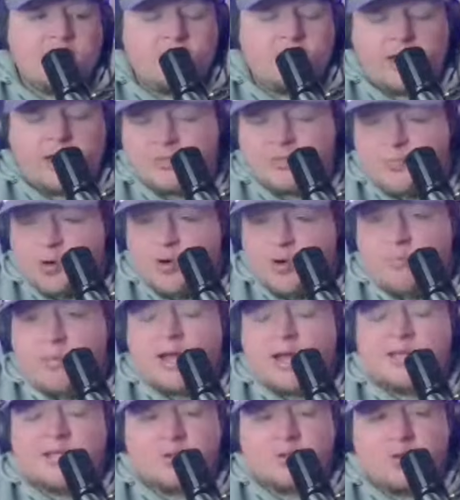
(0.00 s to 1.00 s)
That's per
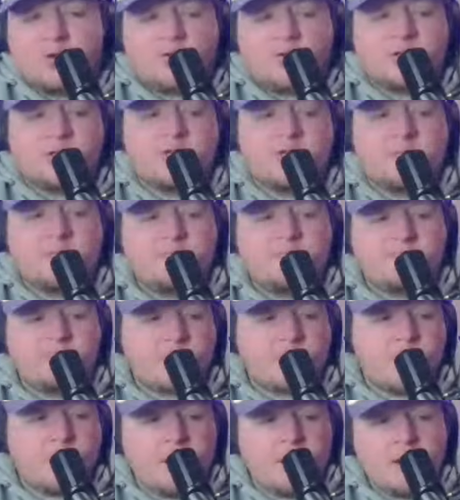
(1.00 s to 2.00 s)
my source.
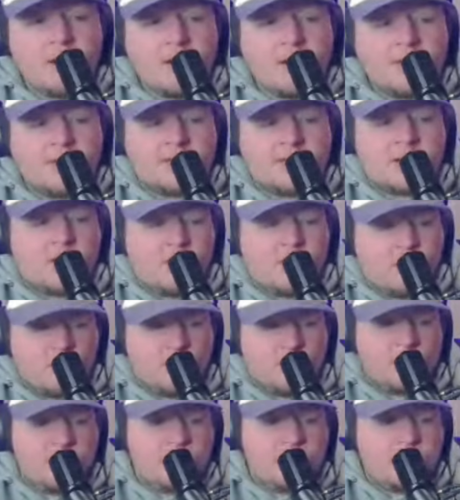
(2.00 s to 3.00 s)
So